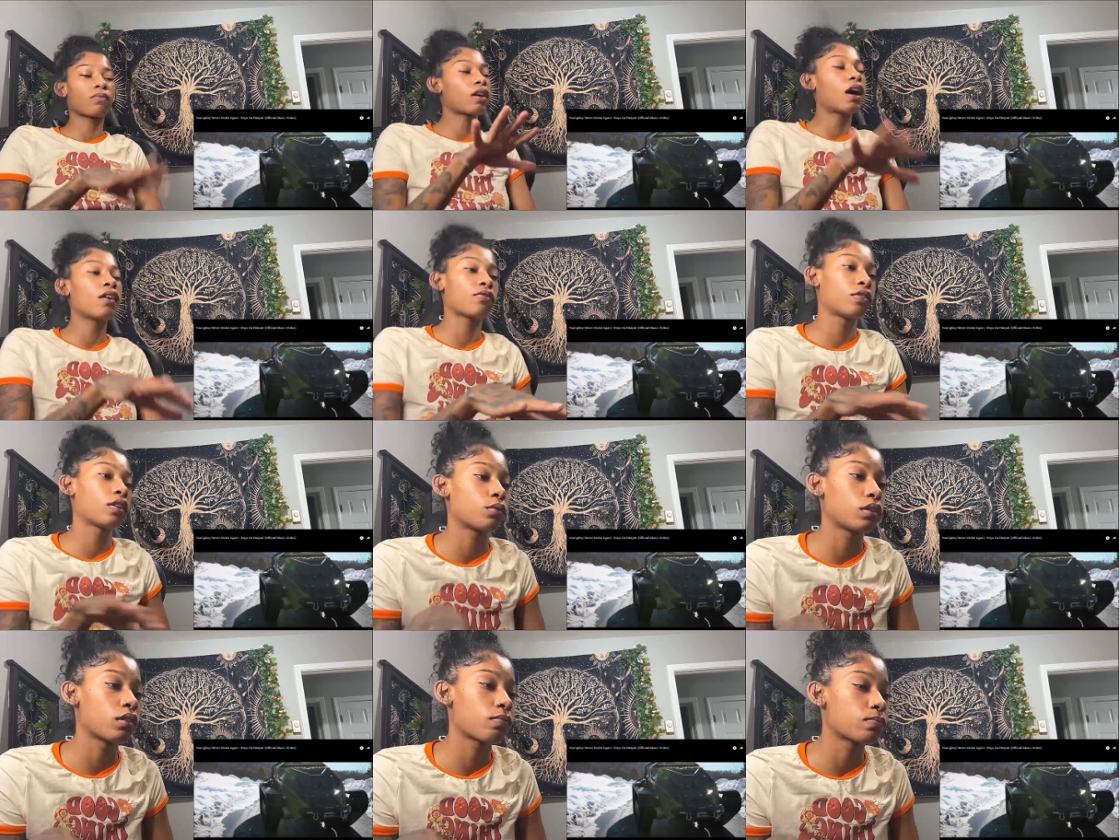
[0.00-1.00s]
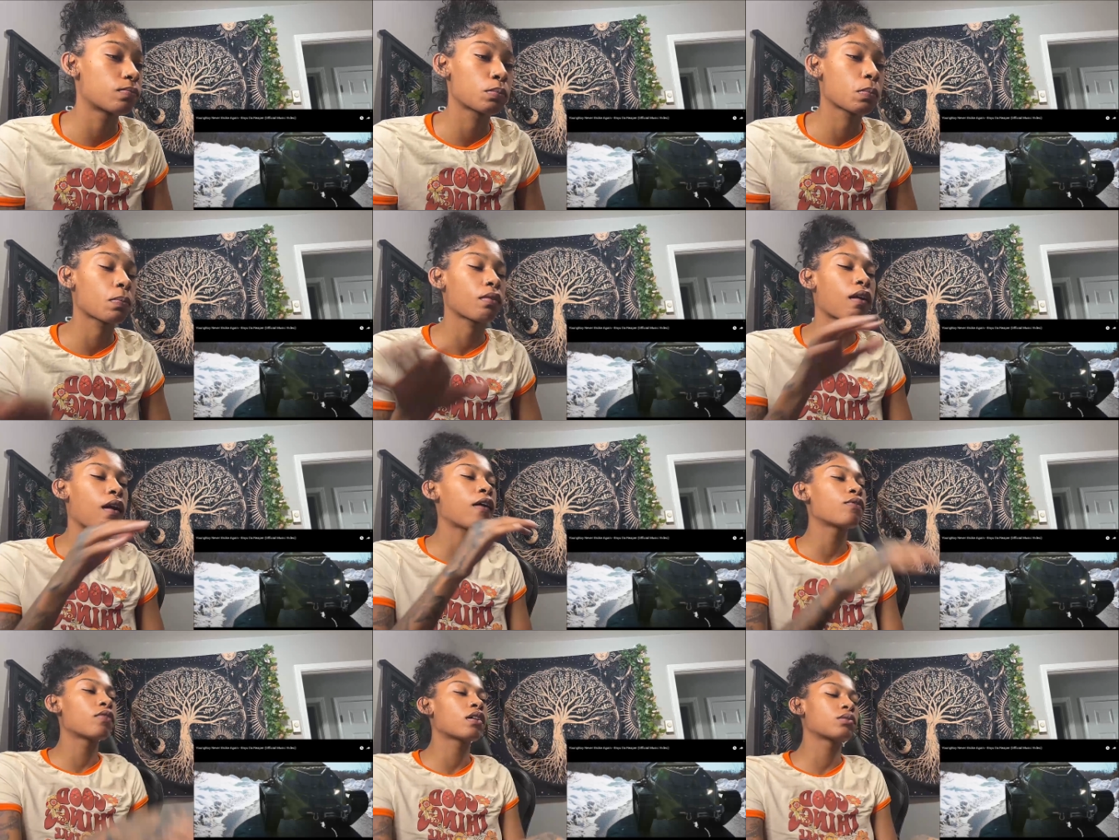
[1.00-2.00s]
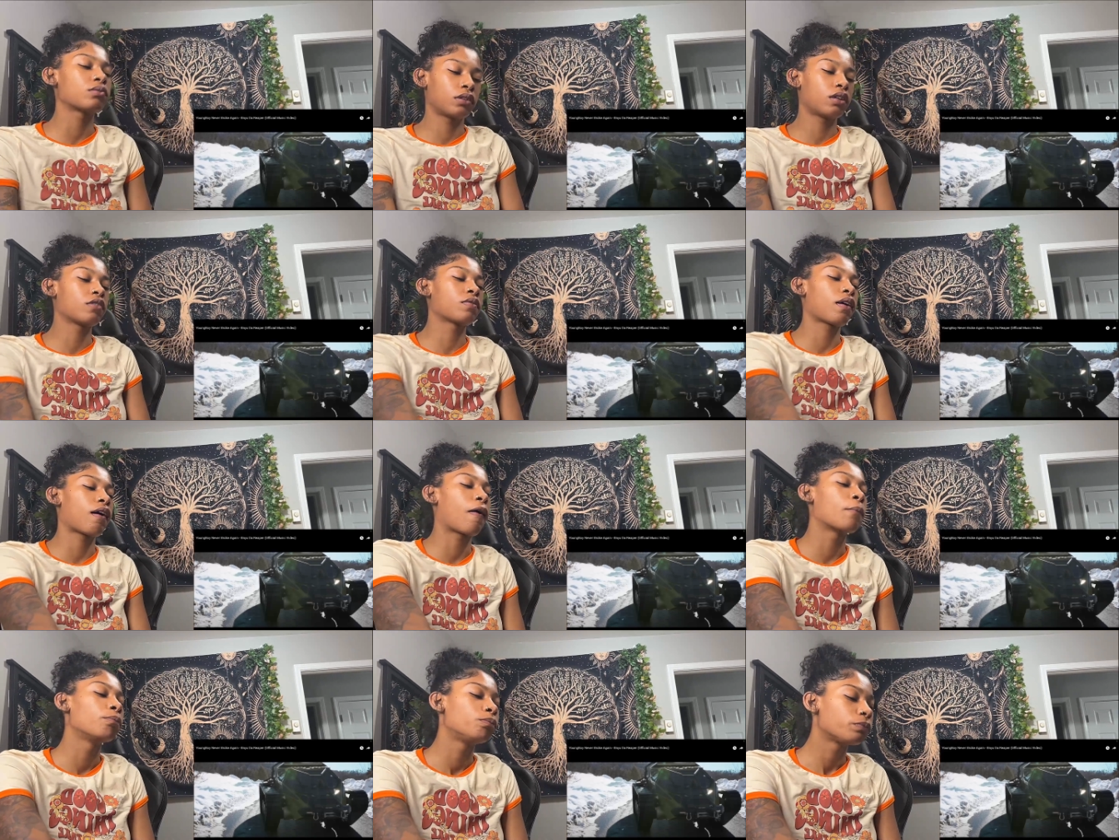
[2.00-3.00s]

I fuck with. I fuck with his vibe.